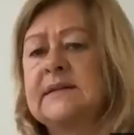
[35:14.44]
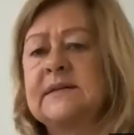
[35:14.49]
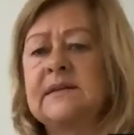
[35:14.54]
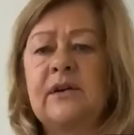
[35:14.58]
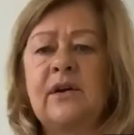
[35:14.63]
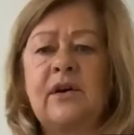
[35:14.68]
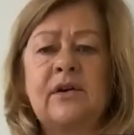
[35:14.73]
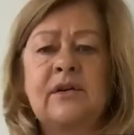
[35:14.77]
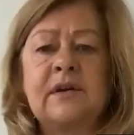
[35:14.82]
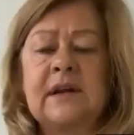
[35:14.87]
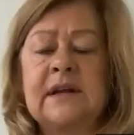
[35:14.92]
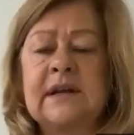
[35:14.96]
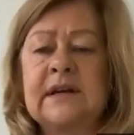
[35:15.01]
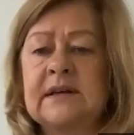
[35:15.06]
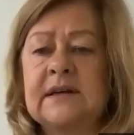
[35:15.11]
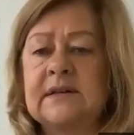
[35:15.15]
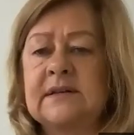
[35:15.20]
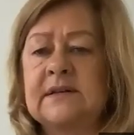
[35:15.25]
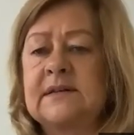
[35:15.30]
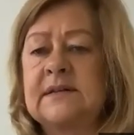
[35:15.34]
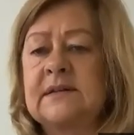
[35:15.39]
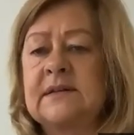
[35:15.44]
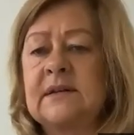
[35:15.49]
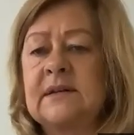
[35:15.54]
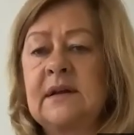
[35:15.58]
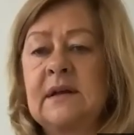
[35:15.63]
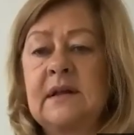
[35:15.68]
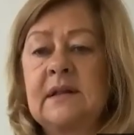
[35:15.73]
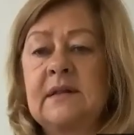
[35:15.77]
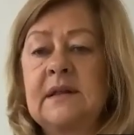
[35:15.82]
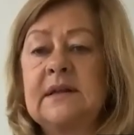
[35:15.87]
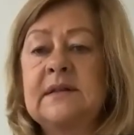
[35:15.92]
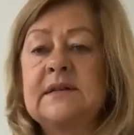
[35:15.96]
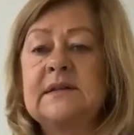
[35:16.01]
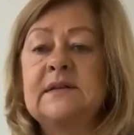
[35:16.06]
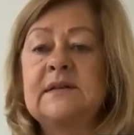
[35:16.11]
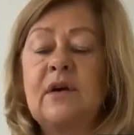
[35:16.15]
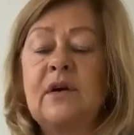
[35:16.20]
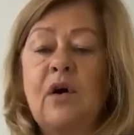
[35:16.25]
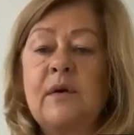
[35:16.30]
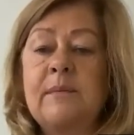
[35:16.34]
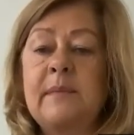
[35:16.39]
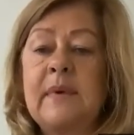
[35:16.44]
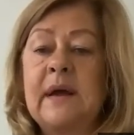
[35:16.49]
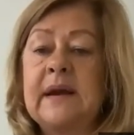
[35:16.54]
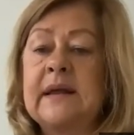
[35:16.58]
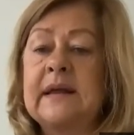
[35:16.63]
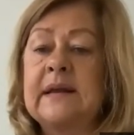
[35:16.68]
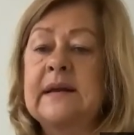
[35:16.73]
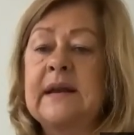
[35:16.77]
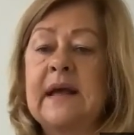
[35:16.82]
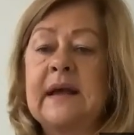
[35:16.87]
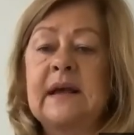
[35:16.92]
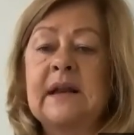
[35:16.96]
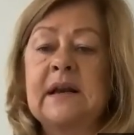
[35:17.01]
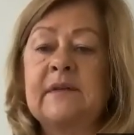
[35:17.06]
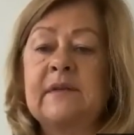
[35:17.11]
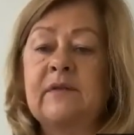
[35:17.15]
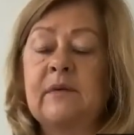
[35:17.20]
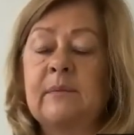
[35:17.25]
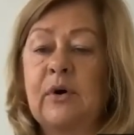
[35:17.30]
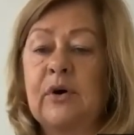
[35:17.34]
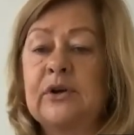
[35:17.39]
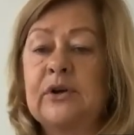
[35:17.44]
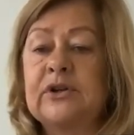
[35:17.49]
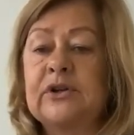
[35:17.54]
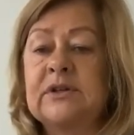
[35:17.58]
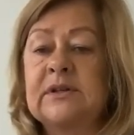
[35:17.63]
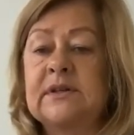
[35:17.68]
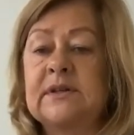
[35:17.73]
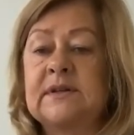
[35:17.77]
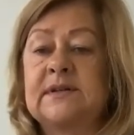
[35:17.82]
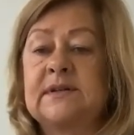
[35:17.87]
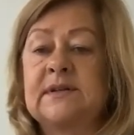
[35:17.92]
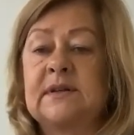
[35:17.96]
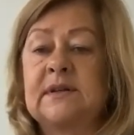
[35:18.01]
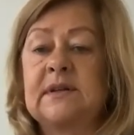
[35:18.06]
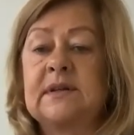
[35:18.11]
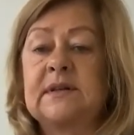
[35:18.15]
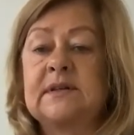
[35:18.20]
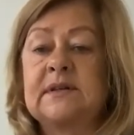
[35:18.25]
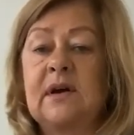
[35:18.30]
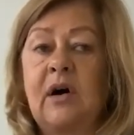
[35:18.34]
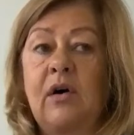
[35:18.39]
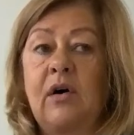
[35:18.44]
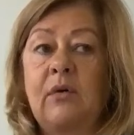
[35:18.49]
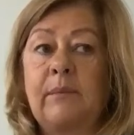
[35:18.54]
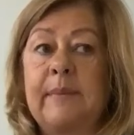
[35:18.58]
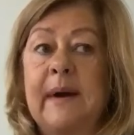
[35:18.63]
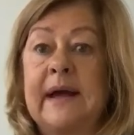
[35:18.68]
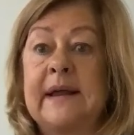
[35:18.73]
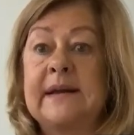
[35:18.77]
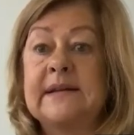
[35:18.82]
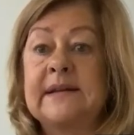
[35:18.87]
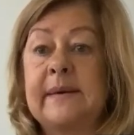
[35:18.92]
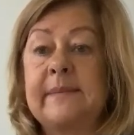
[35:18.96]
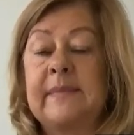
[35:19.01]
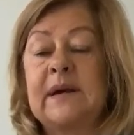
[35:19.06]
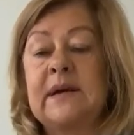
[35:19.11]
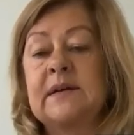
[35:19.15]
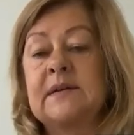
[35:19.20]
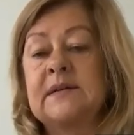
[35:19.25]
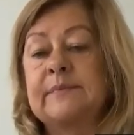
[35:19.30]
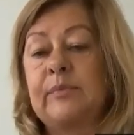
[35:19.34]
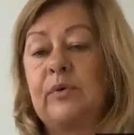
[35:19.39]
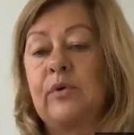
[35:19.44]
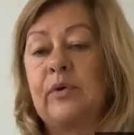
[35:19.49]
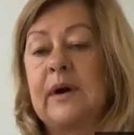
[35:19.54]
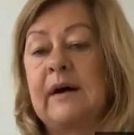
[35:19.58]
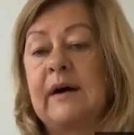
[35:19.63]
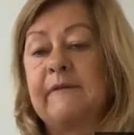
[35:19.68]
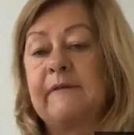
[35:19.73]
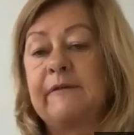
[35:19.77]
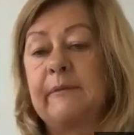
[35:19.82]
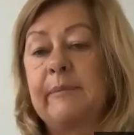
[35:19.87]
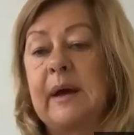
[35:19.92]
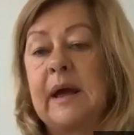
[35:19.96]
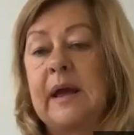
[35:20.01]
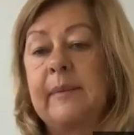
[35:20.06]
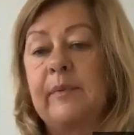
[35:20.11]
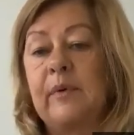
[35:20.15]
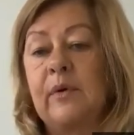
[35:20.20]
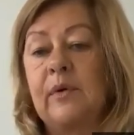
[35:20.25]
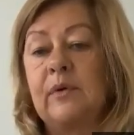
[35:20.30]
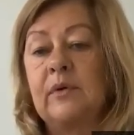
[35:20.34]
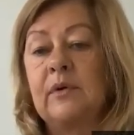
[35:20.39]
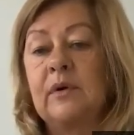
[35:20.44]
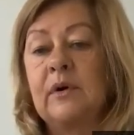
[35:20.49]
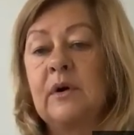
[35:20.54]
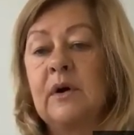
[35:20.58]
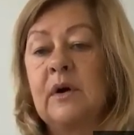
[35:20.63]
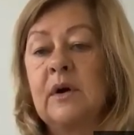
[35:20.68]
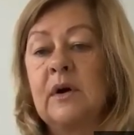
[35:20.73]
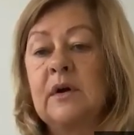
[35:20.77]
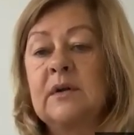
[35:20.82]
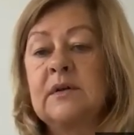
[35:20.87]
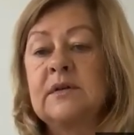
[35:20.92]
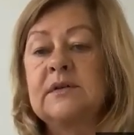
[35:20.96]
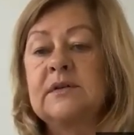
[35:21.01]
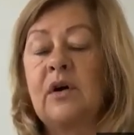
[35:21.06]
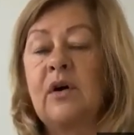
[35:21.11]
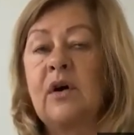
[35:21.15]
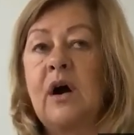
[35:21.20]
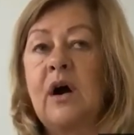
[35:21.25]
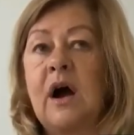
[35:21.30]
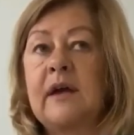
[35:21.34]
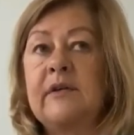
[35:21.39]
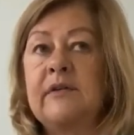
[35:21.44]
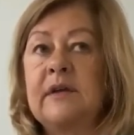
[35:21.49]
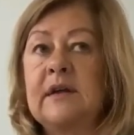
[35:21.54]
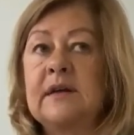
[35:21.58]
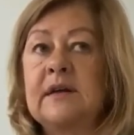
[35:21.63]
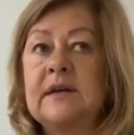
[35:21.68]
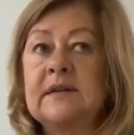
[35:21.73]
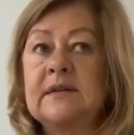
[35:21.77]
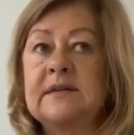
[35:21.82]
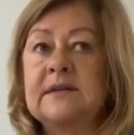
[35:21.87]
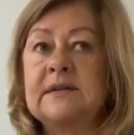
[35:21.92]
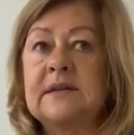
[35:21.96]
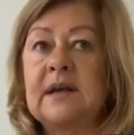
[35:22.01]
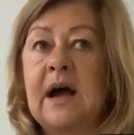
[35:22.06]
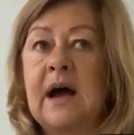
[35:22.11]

loneliness, there's so many negative emotions that this whole pandemic has brought up for people. So I think it's